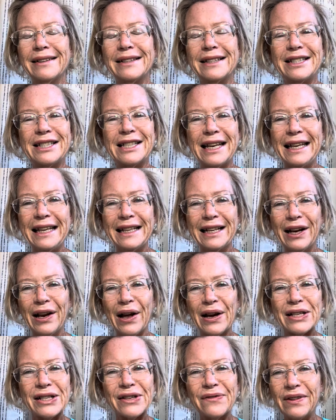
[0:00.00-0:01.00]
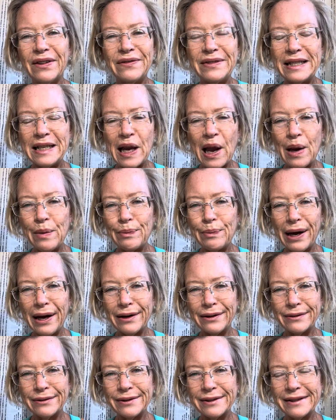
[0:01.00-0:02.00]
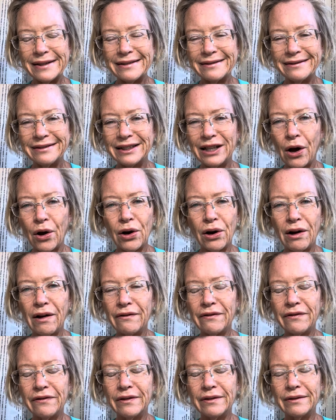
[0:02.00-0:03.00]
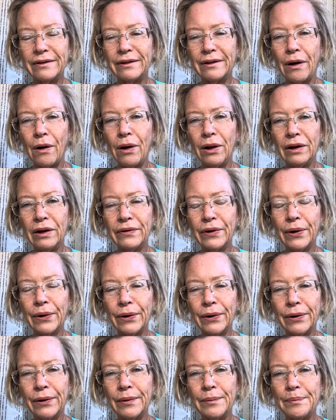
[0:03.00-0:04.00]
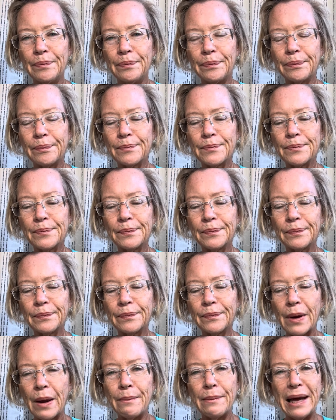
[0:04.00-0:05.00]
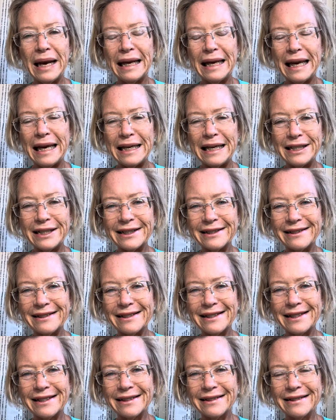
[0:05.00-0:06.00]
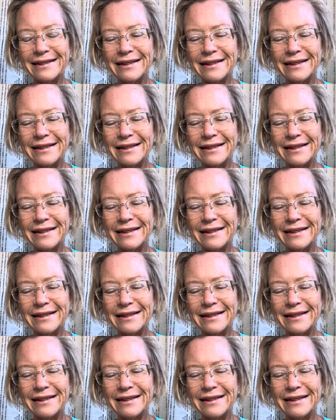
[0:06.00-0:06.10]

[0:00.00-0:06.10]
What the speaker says: Janina lost 58 pounds, got off all of her medications,